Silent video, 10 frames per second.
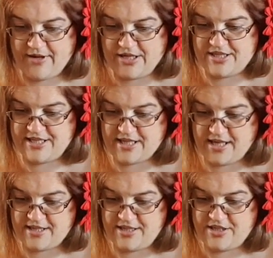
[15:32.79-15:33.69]
actually
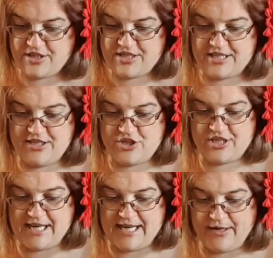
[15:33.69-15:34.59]
started a stitch
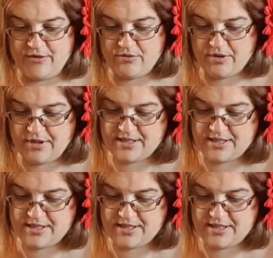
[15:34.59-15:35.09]
down.